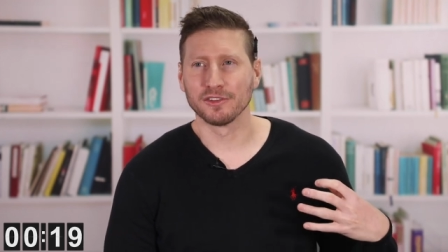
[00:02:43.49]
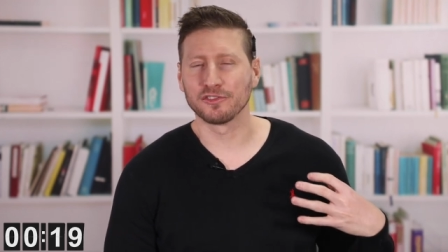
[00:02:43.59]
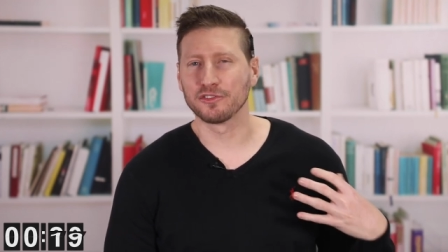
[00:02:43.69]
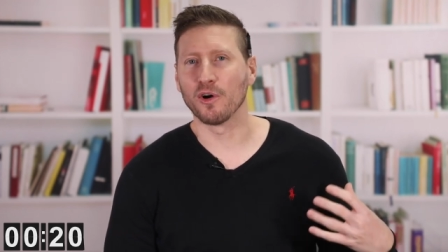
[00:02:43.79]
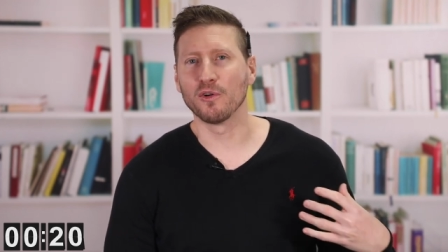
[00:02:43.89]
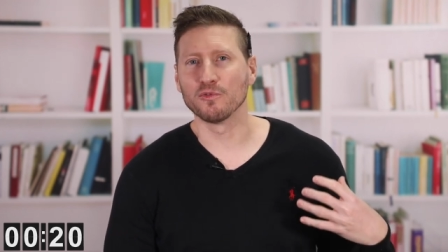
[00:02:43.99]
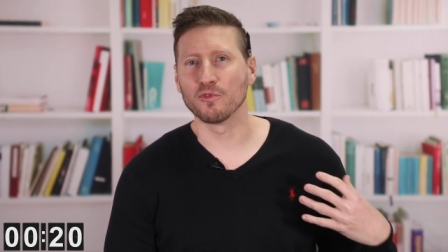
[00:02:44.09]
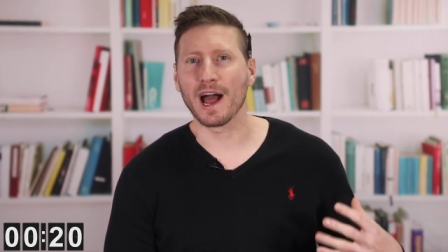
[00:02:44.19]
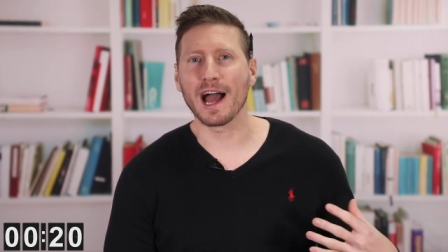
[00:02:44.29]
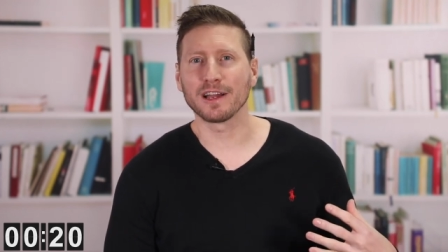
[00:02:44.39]
stone
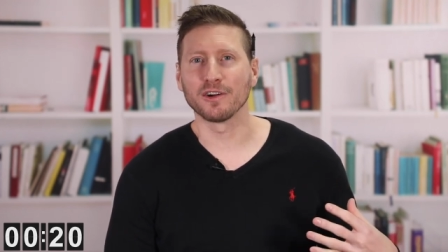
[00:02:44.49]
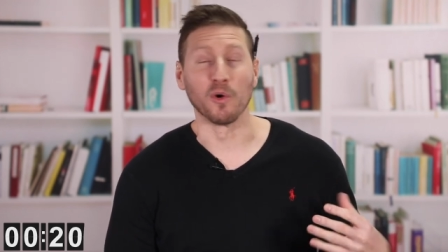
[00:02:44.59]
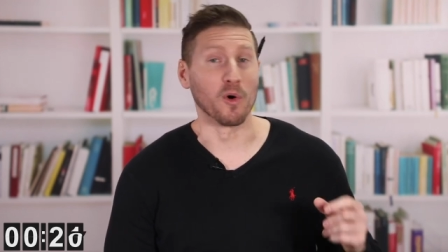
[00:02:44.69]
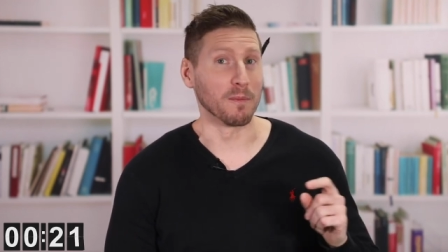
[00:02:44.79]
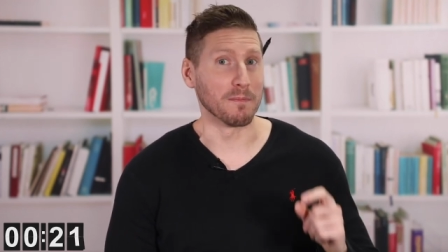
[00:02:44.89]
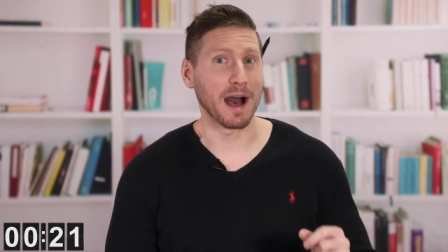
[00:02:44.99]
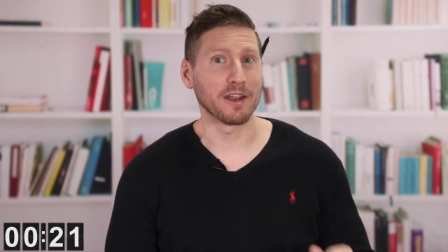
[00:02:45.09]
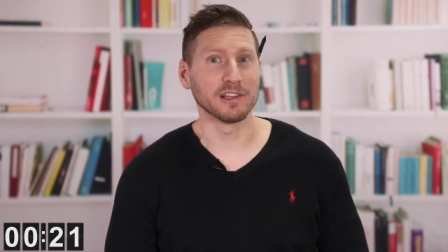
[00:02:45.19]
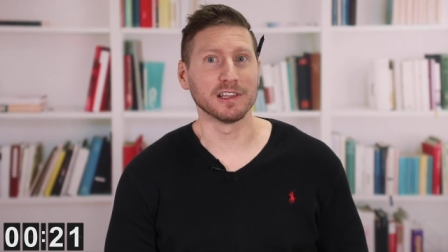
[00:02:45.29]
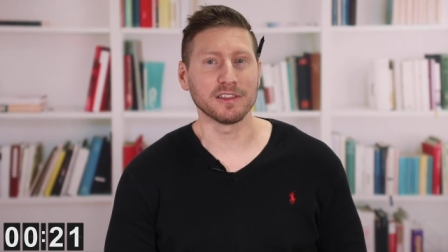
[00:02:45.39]
rock or
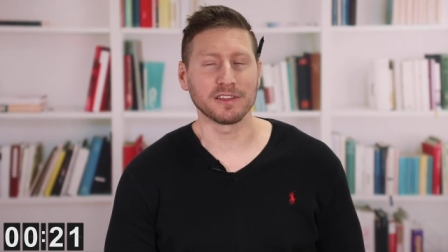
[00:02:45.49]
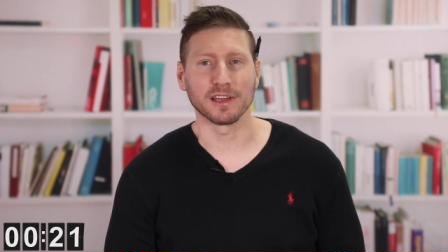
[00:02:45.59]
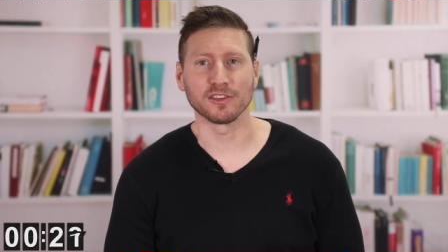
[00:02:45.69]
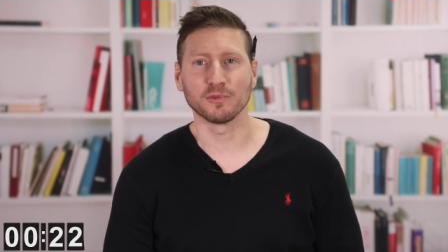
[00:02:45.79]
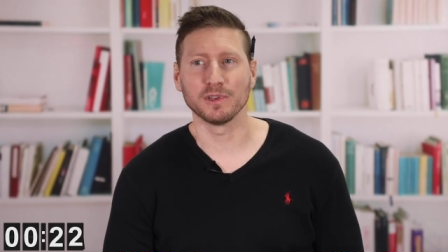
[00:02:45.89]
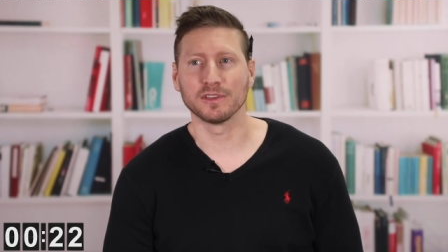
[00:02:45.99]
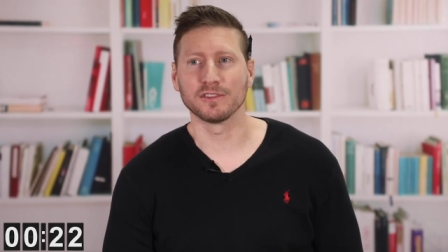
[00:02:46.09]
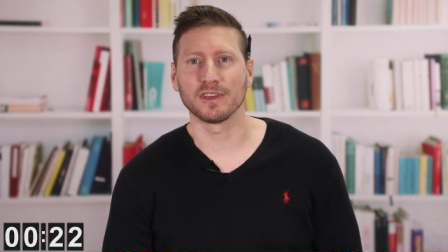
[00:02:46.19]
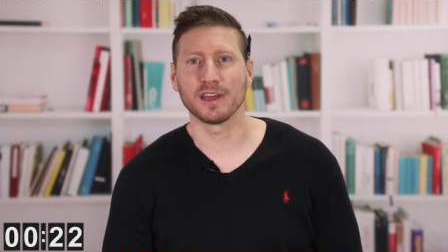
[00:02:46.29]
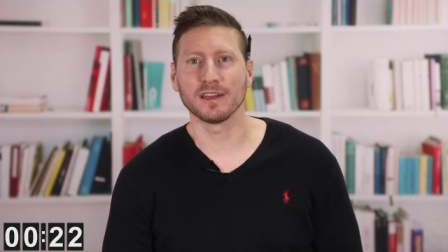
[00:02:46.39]
monolith, as we
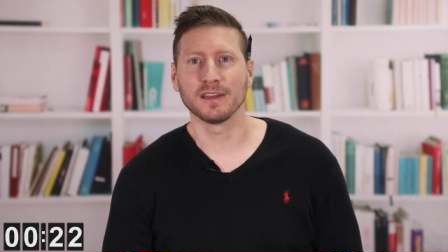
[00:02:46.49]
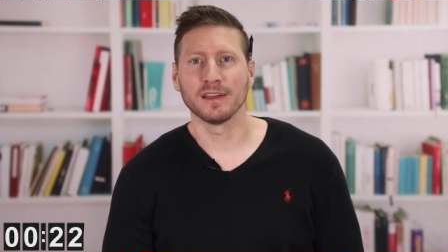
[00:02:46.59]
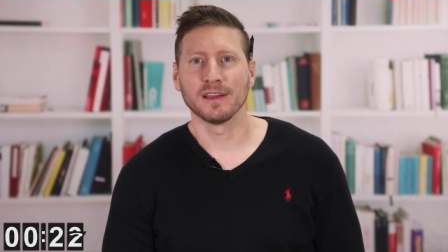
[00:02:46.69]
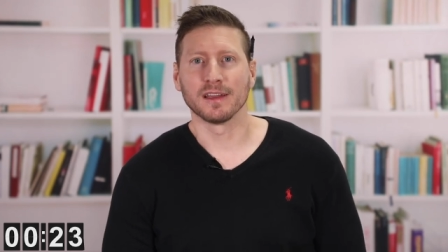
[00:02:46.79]
could say,